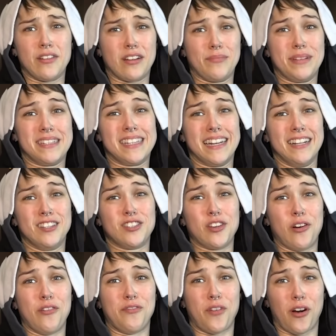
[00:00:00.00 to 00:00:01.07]
they're gonna be sitting
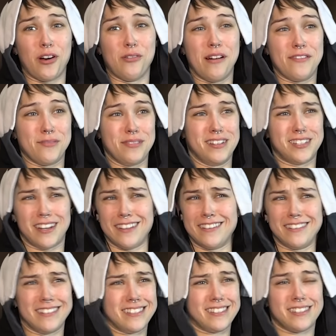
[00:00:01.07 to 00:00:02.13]
so far away from each other.
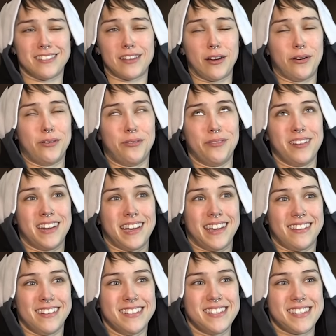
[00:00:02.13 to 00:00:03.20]
It's so
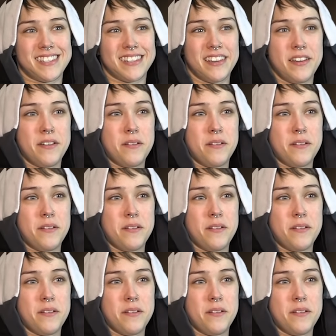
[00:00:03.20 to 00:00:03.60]
ridiculous.